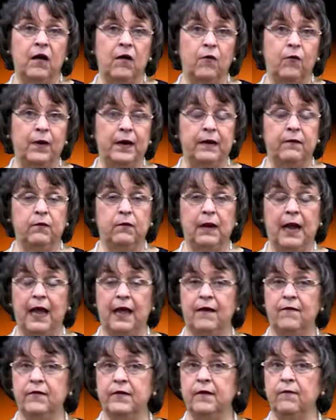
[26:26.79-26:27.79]
We
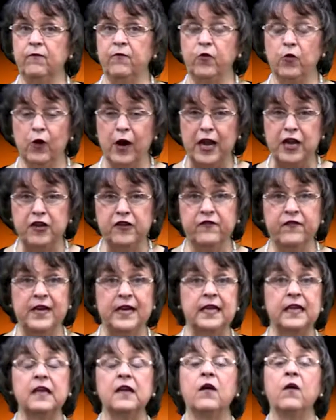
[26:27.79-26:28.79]
have some 4-H
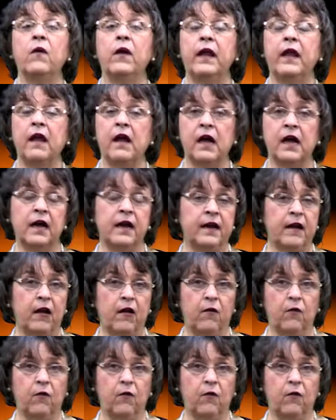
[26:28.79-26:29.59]
events going on.